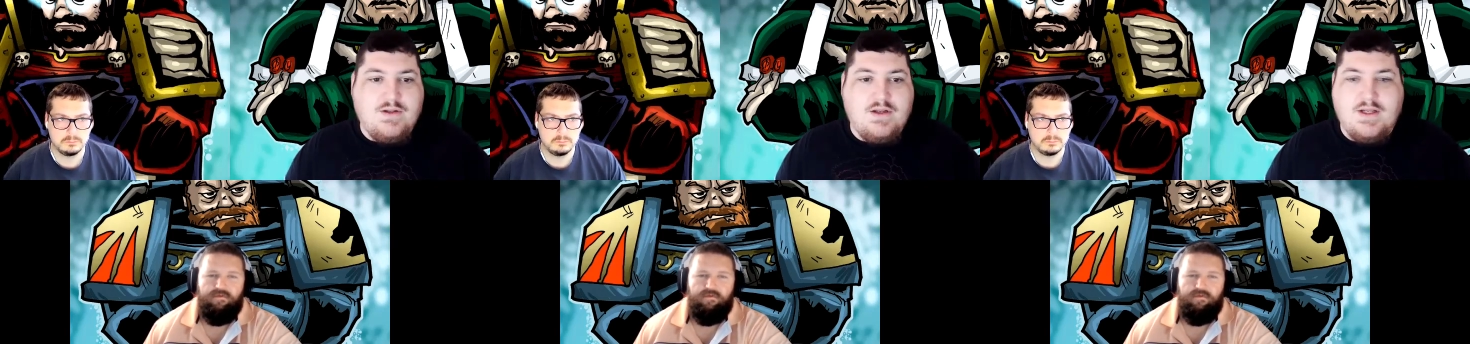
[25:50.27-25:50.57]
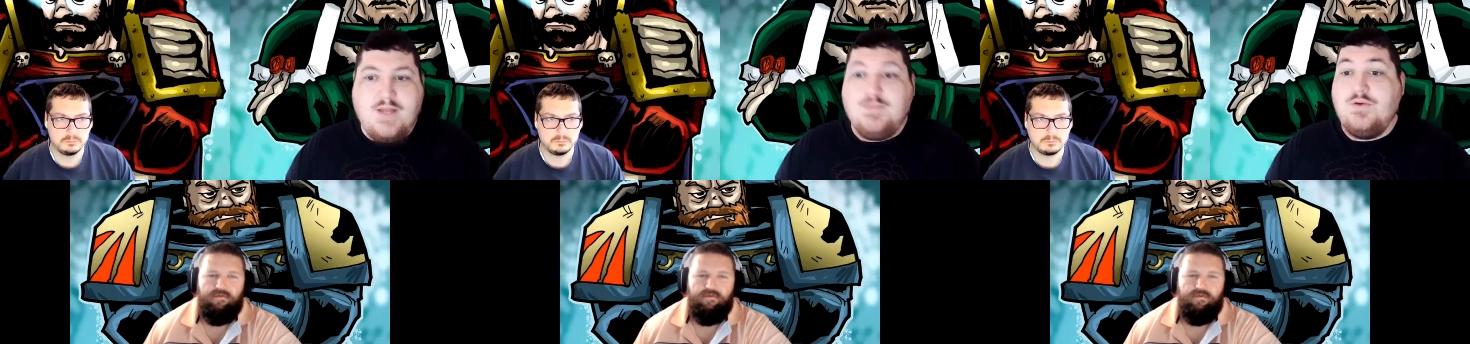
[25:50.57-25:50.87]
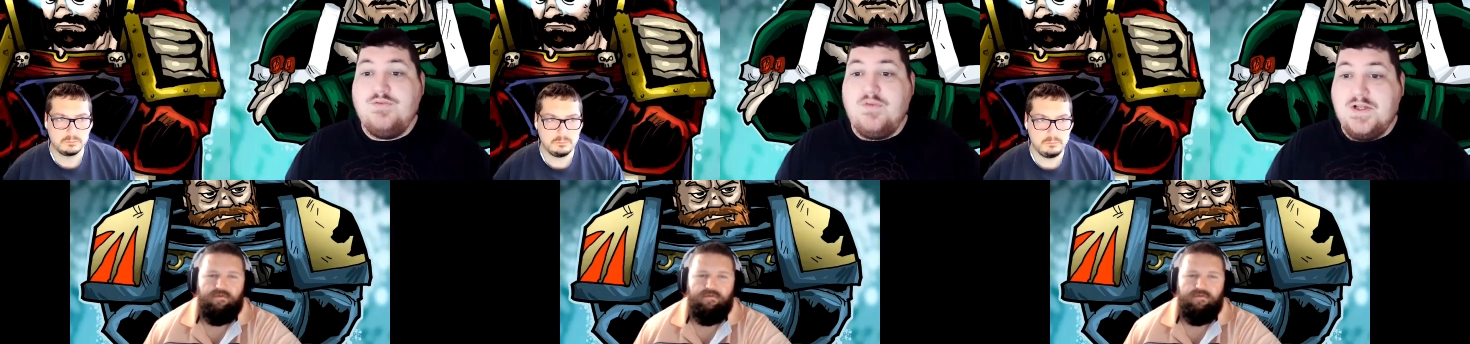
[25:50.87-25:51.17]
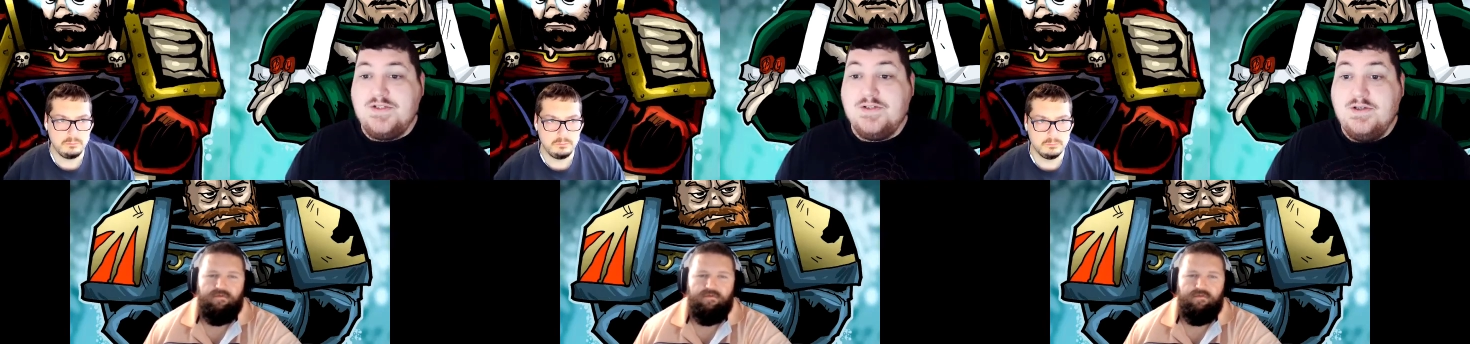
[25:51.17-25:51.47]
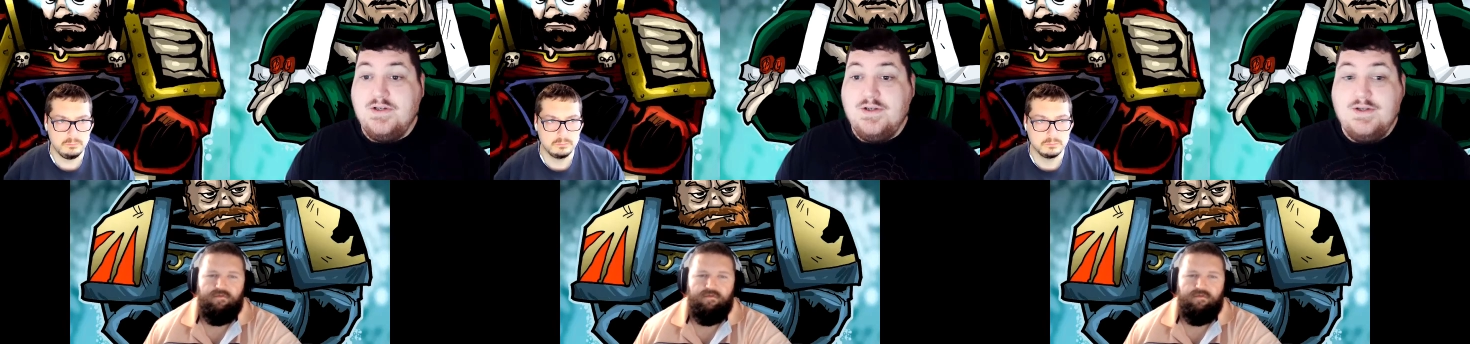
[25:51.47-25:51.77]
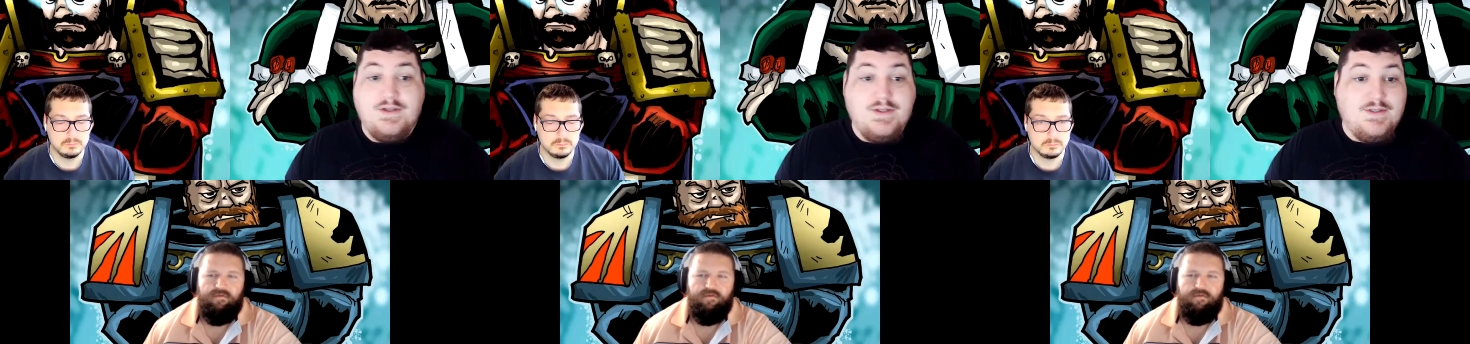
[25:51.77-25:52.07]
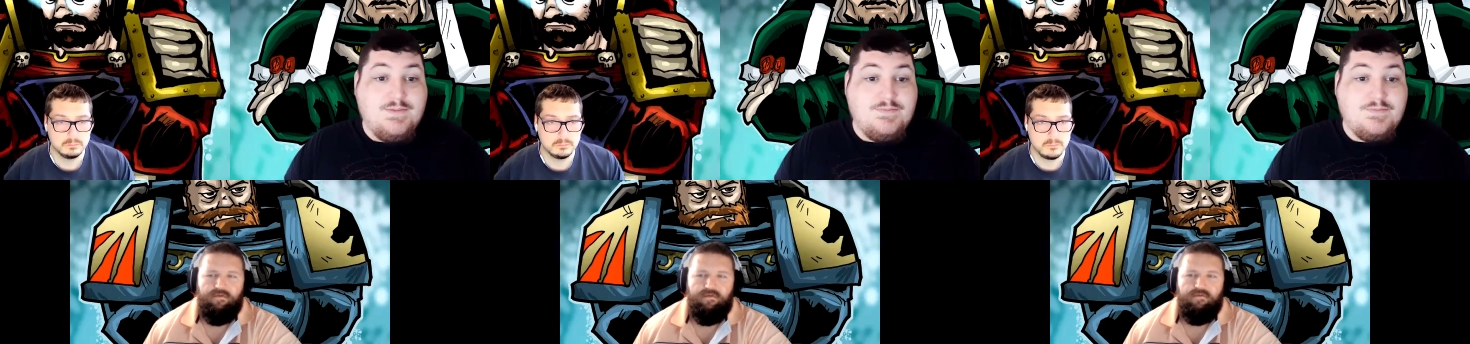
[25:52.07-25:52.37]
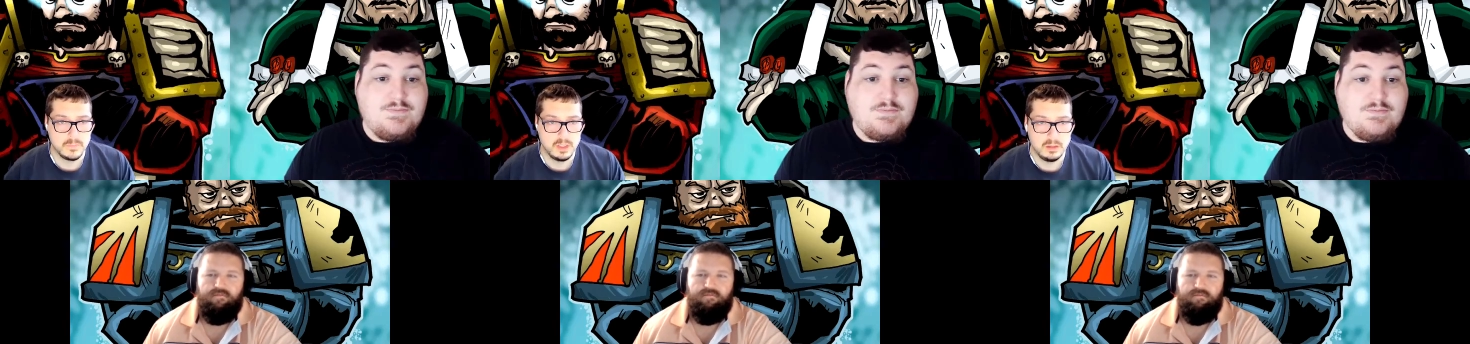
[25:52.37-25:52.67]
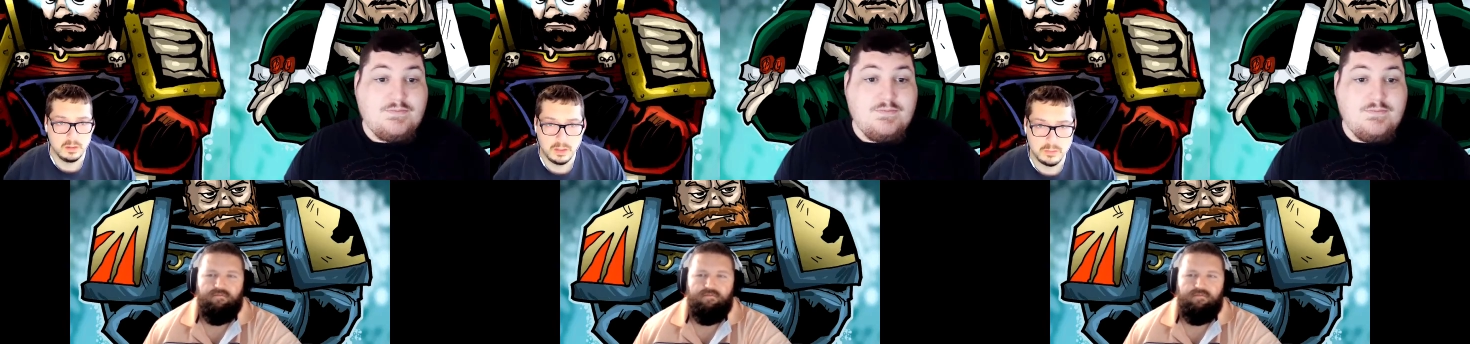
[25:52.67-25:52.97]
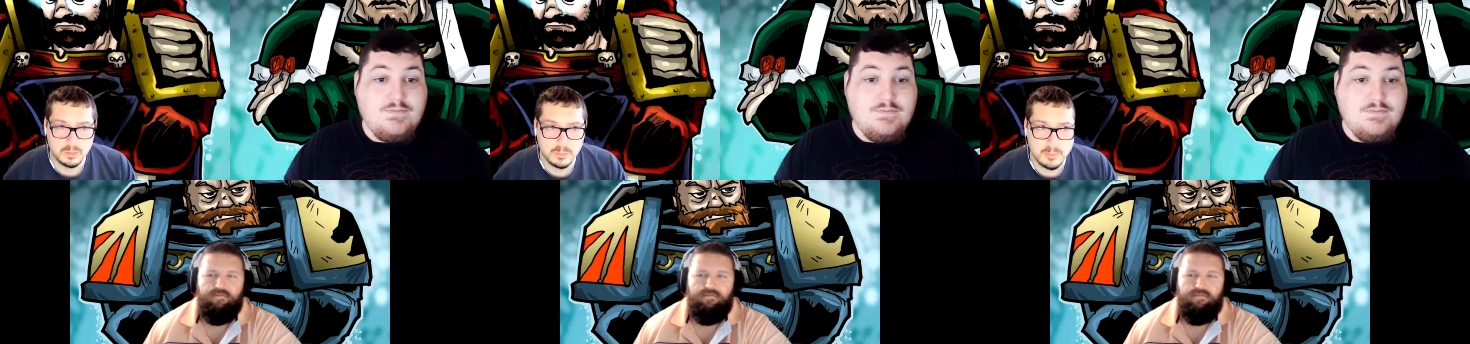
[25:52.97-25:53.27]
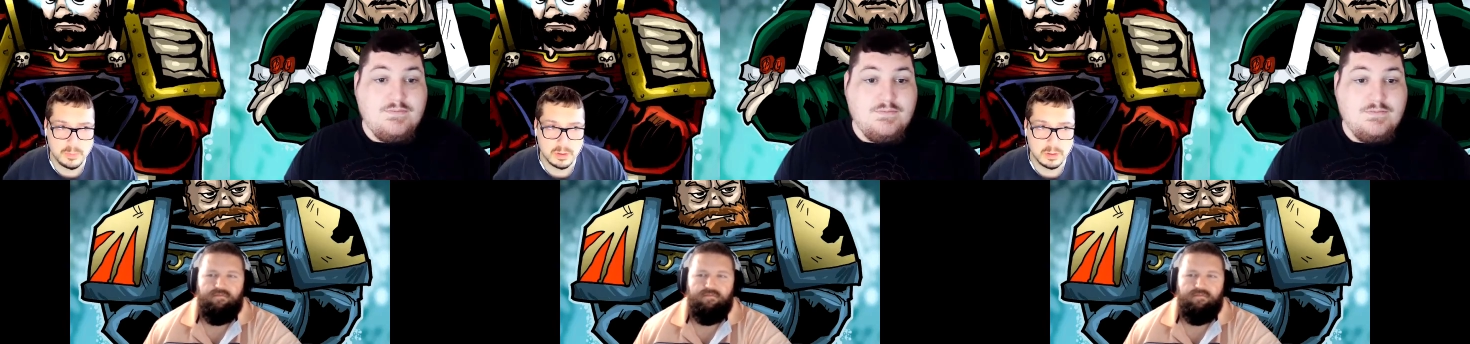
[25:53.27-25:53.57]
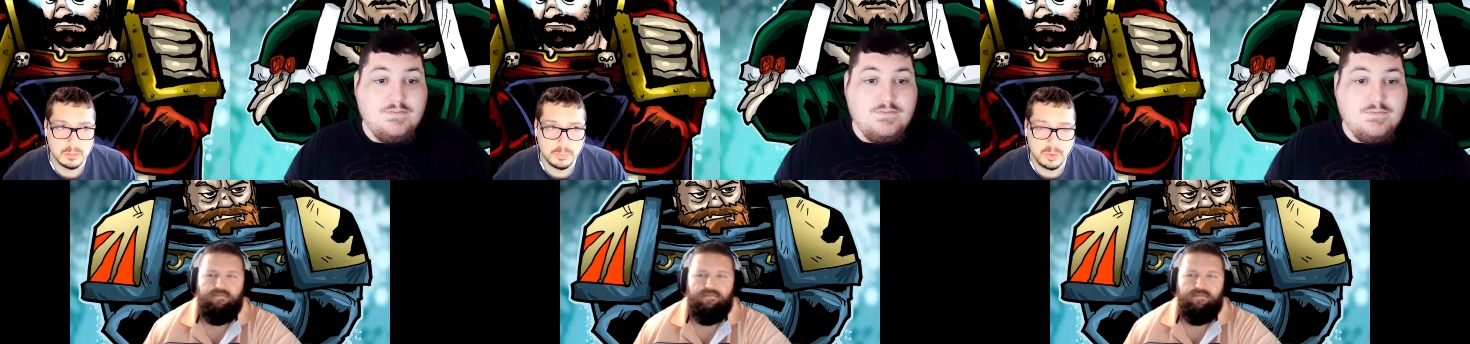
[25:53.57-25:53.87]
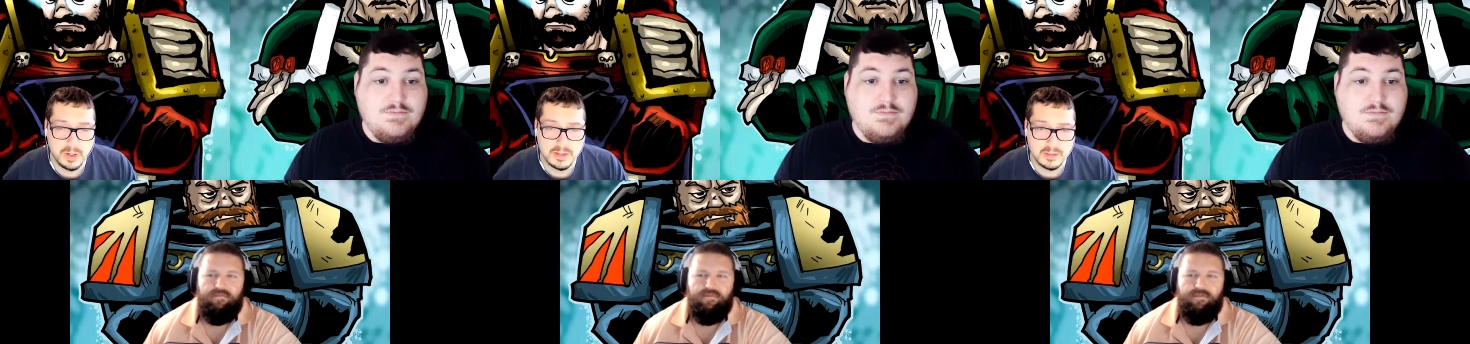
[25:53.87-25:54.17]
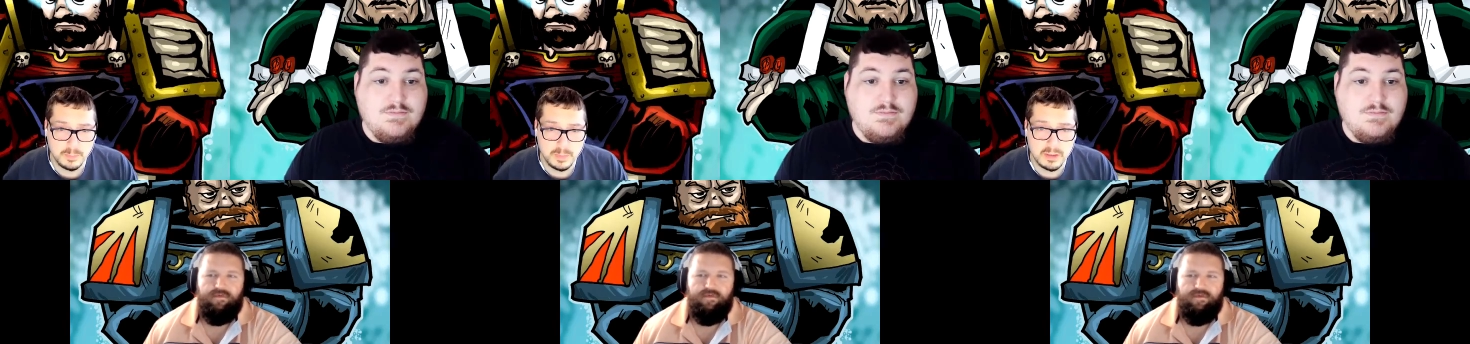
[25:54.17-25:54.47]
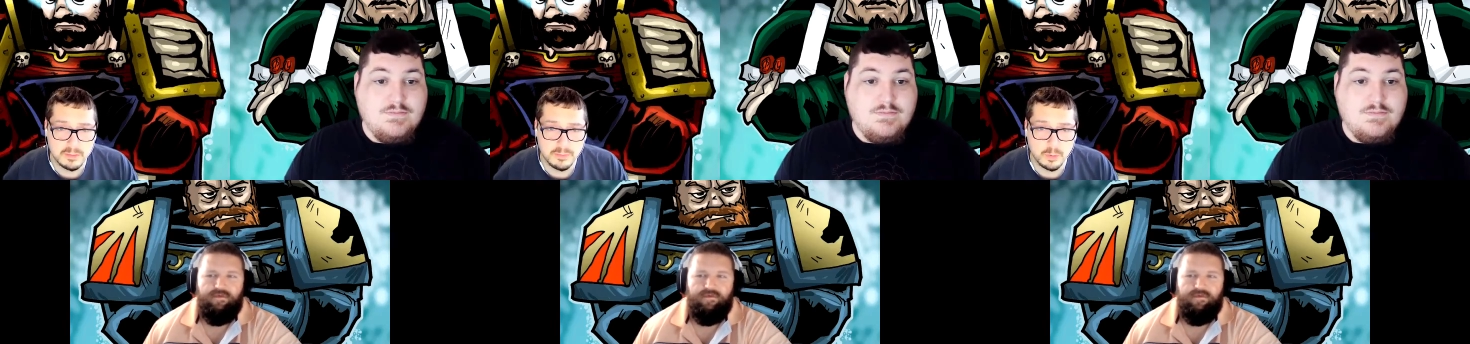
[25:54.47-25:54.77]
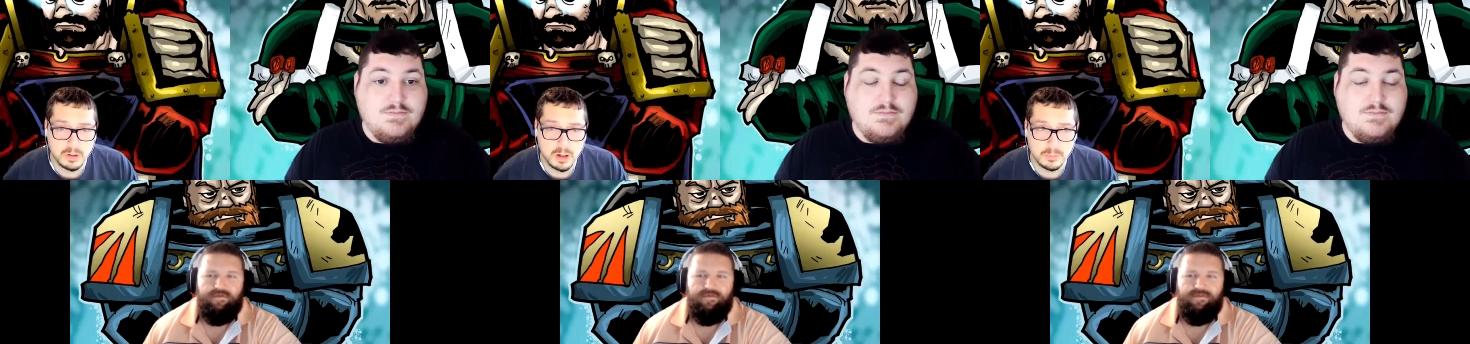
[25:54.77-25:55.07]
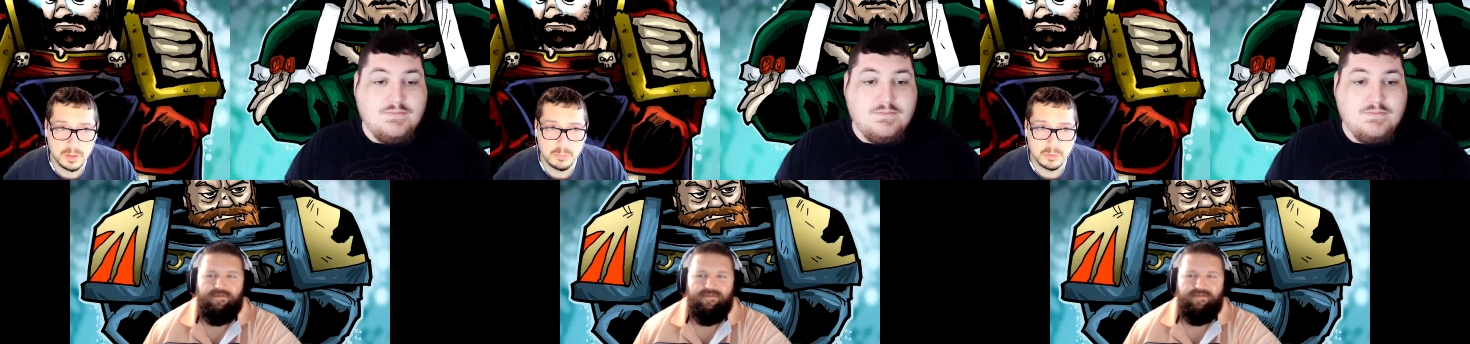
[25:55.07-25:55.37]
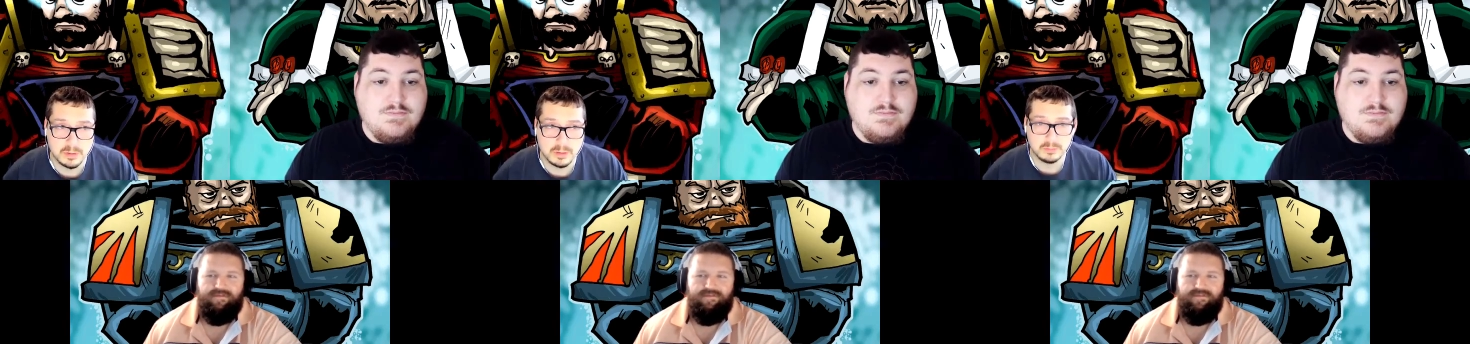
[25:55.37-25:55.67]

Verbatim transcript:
Speaker 1: an upload from us.
Speaker 2: And remember, praise be the four-armed emperor.